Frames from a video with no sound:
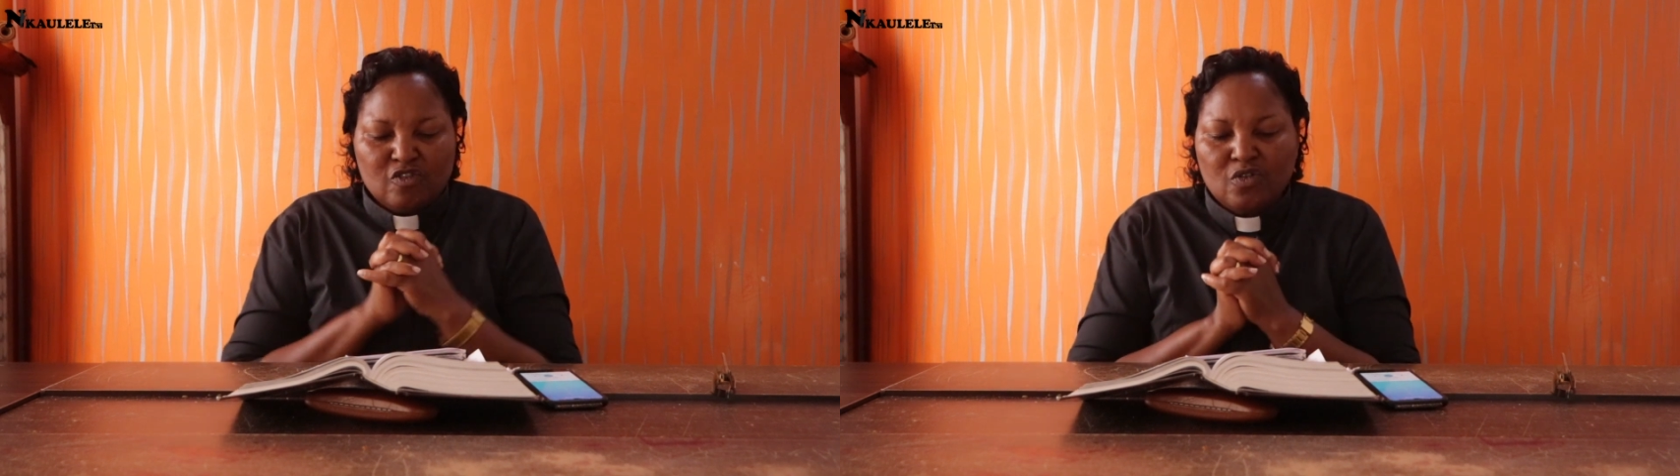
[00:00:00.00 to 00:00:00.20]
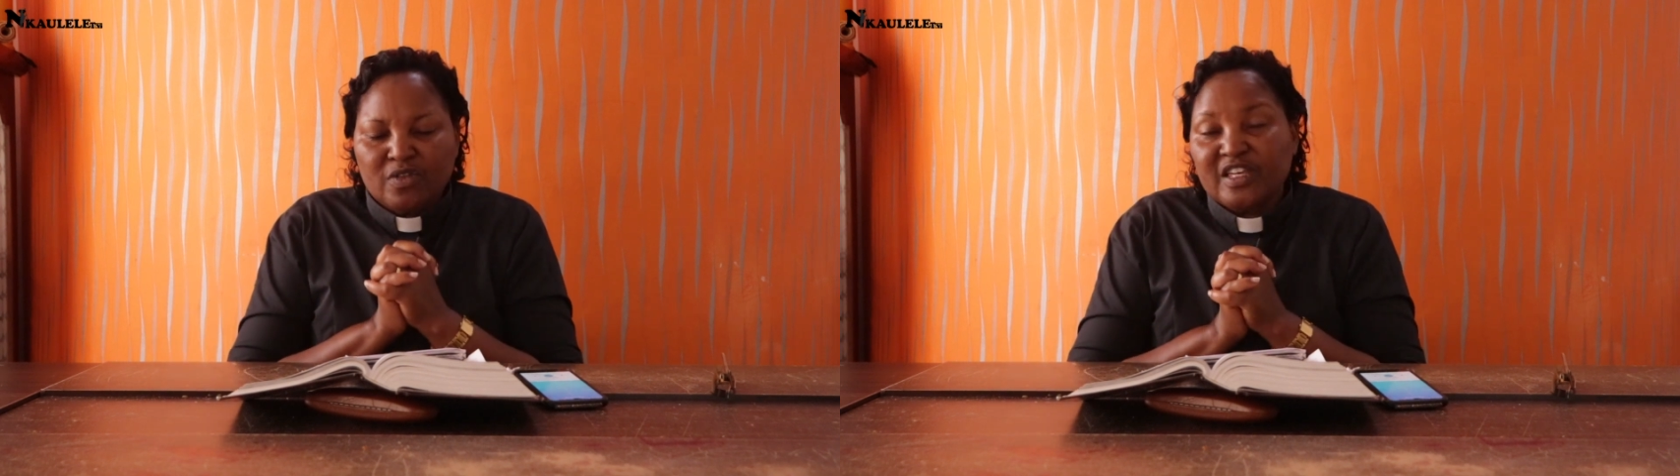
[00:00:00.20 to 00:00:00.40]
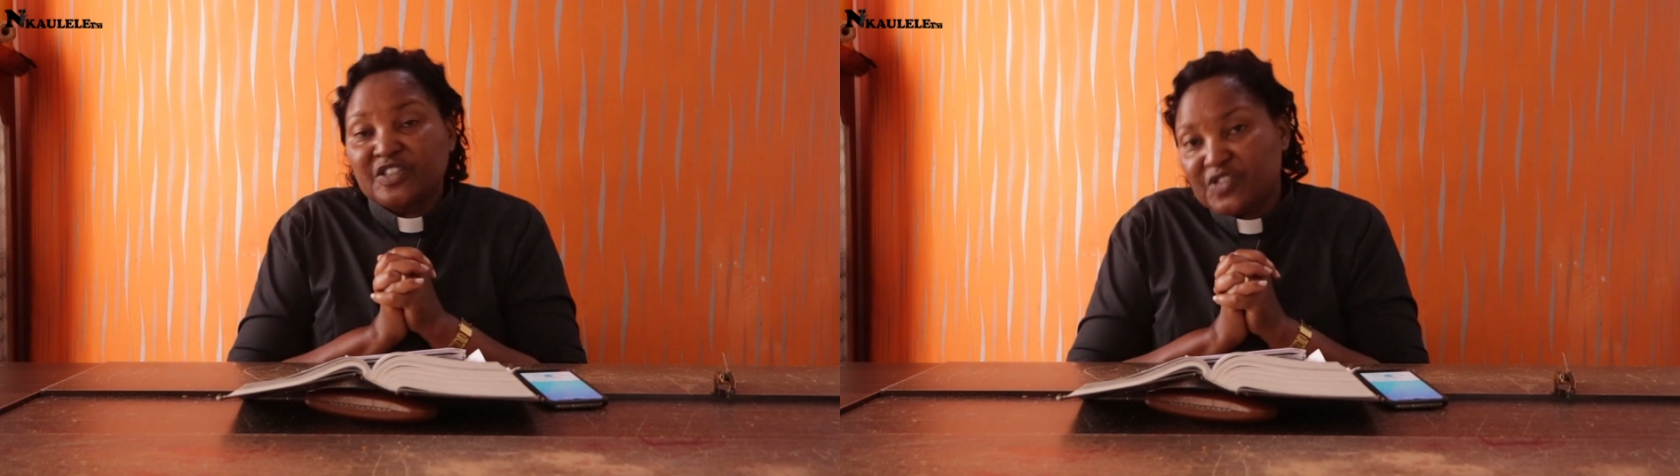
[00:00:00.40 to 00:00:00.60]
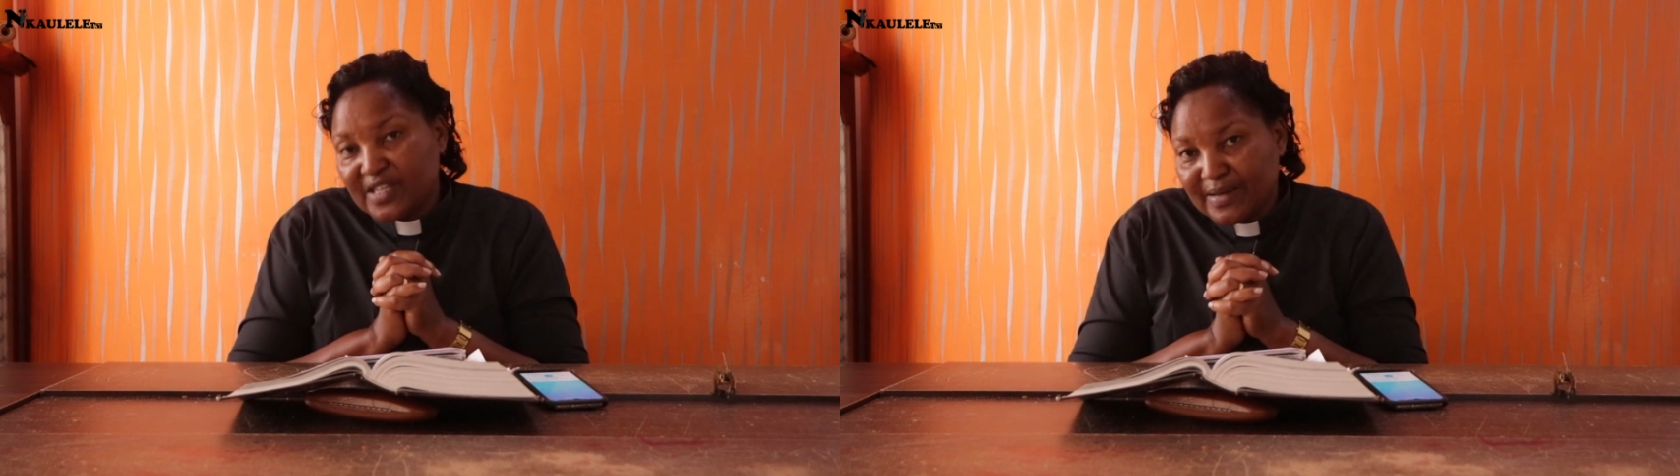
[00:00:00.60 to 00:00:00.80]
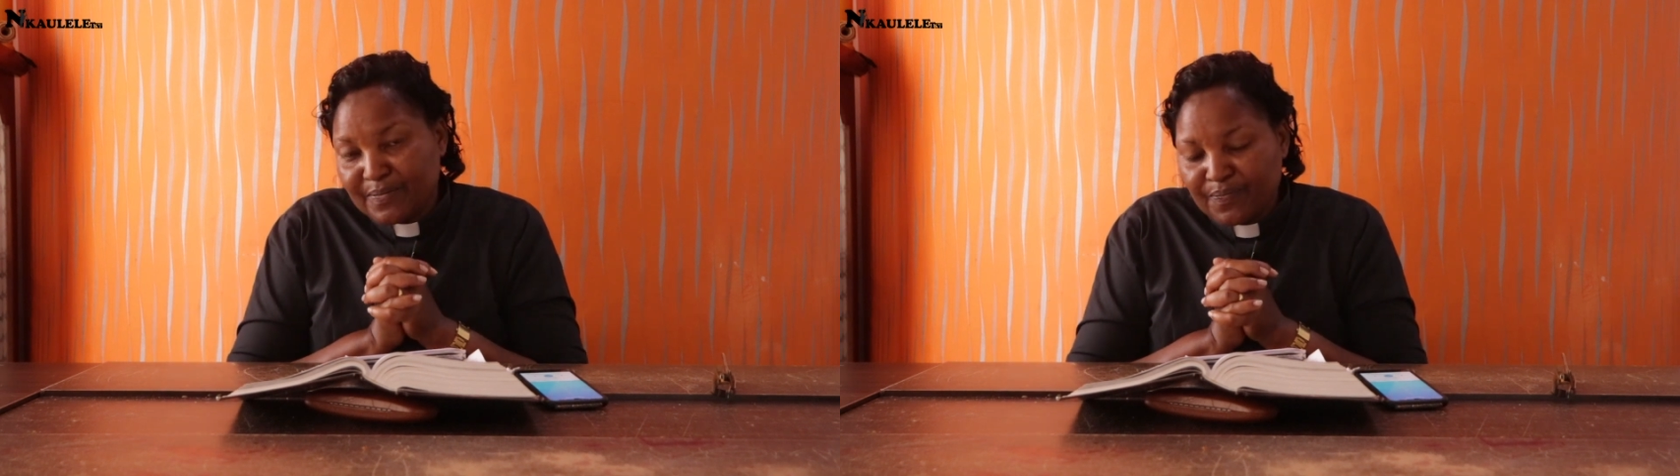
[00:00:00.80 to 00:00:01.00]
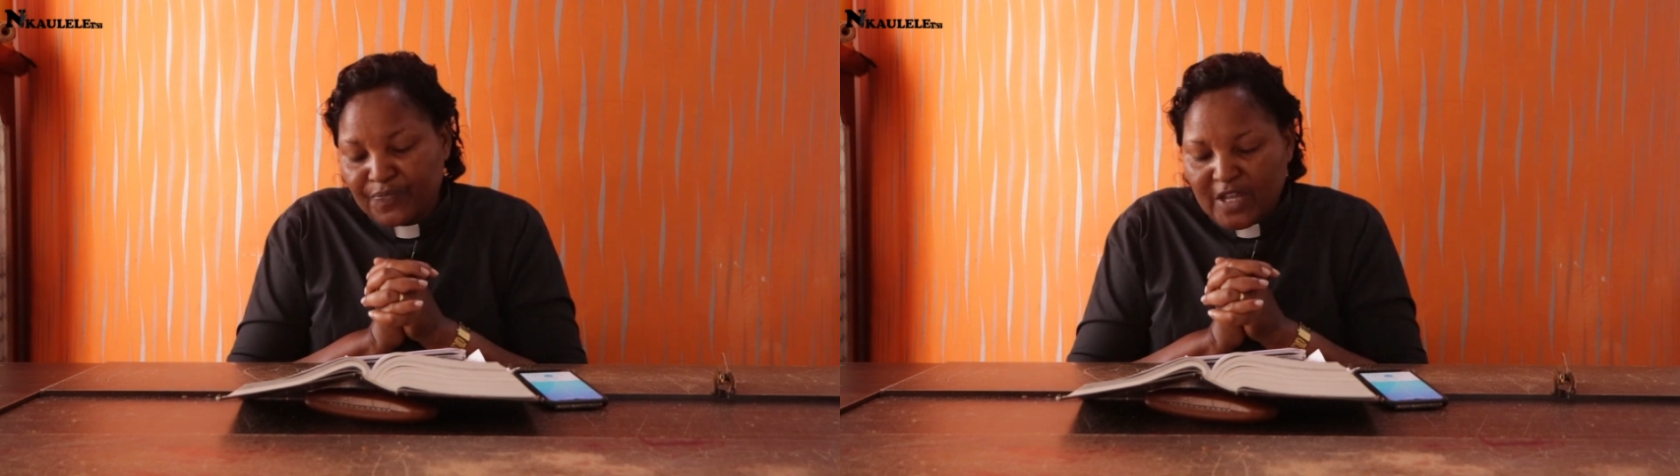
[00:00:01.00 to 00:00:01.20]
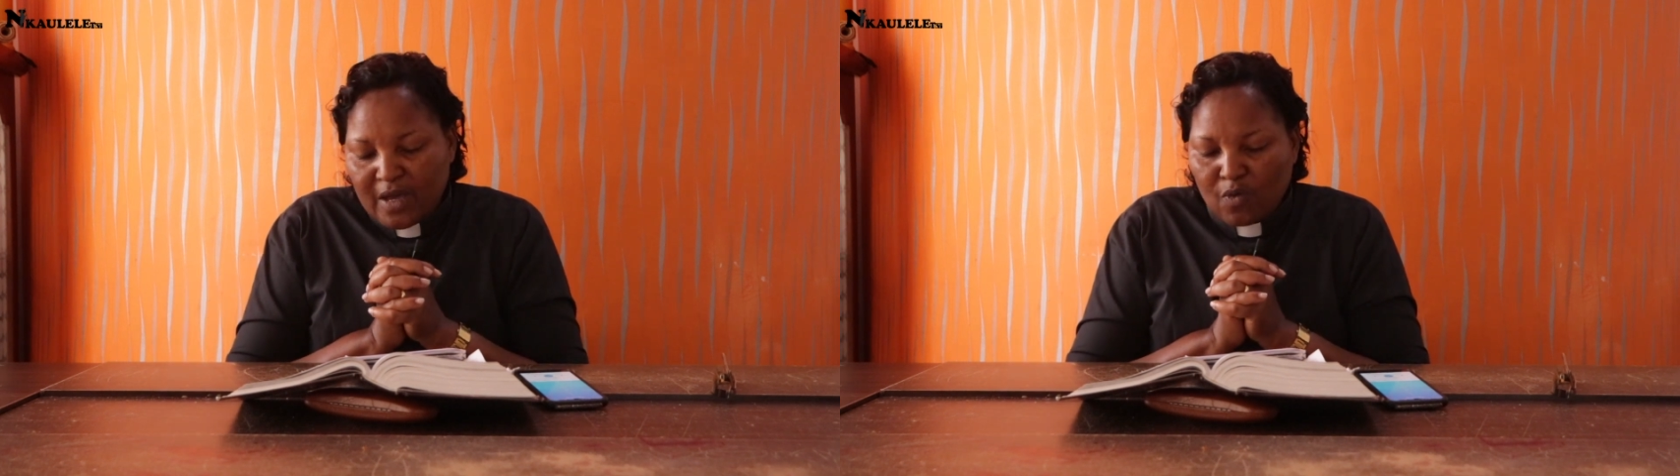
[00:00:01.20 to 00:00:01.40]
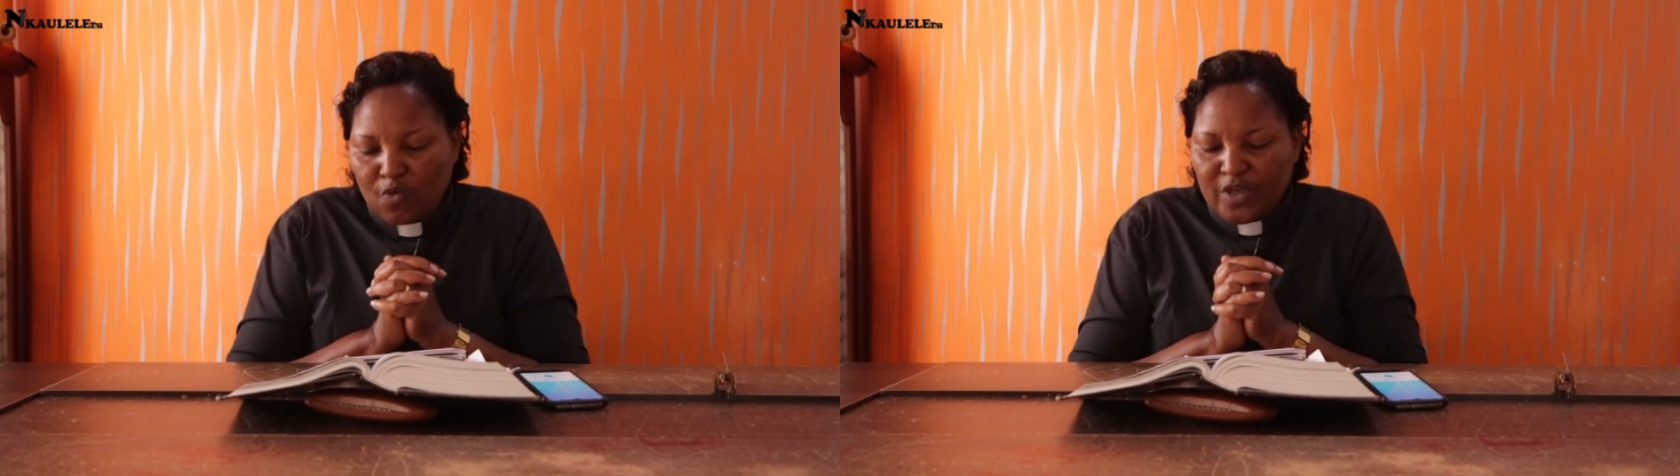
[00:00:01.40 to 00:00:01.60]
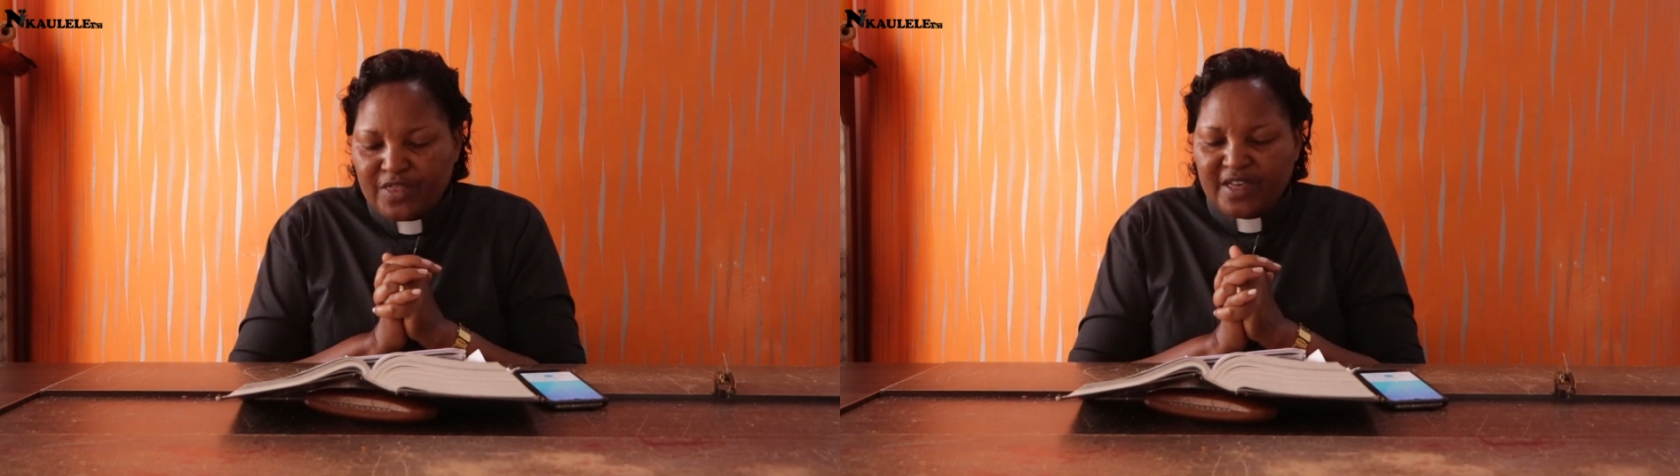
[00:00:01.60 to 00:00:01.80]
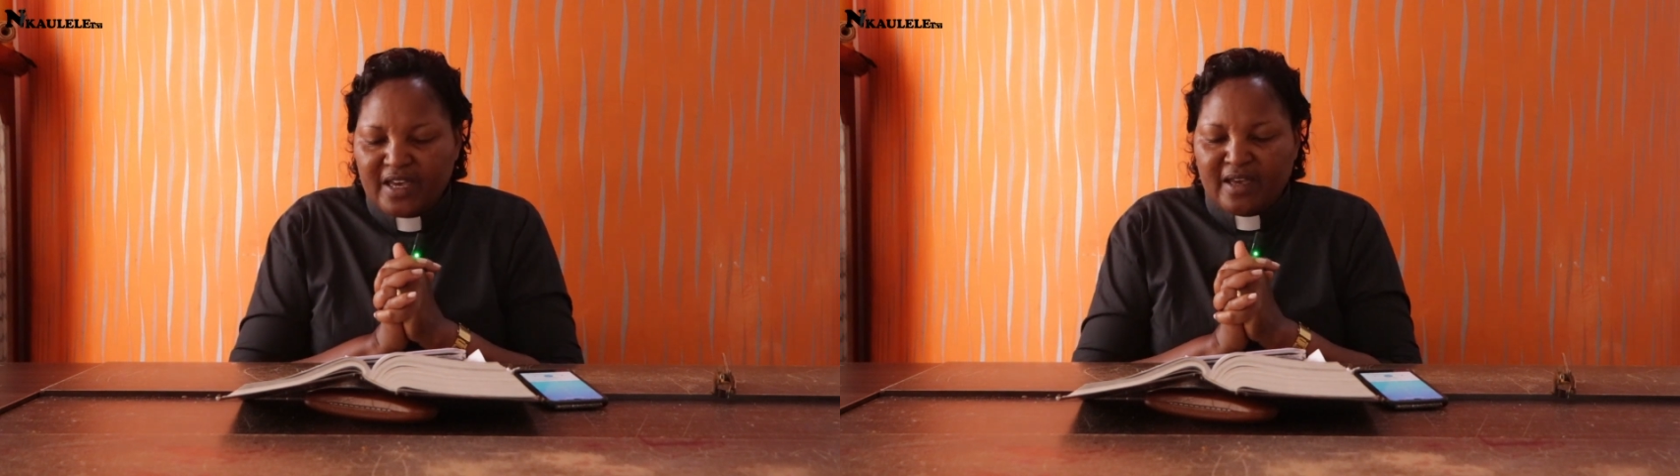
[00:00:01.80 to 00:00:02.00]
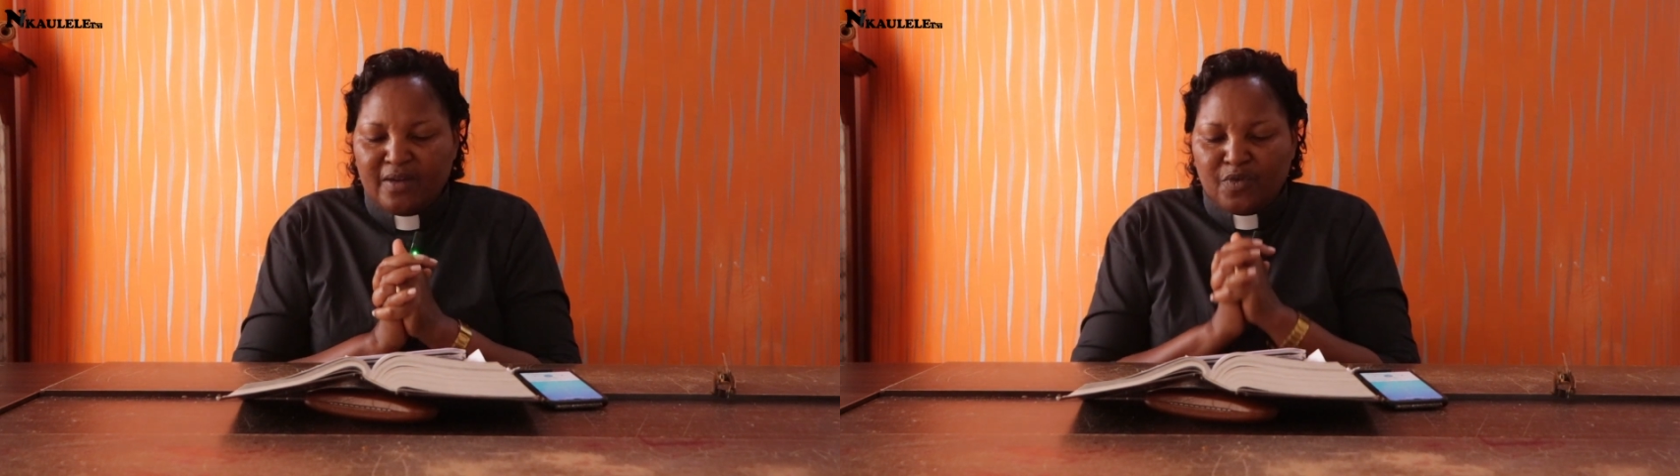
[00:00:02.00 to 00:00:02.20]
do the same with, the,